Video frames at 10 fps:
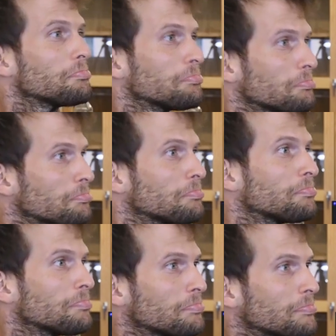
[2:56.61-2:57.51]

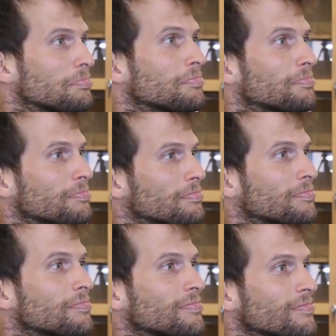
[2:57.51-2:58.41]

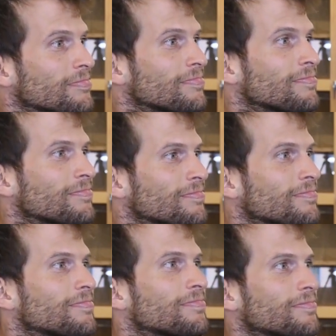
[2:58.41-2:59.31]

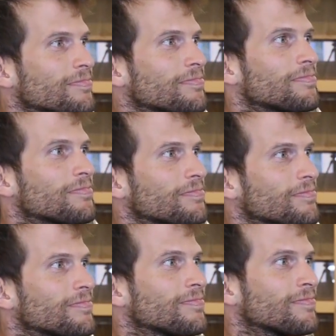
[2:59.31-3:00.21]

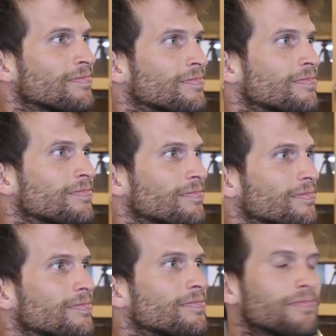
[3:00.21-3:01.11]

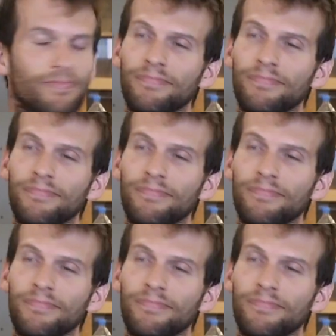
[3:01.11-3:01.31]
The person shown says nothing.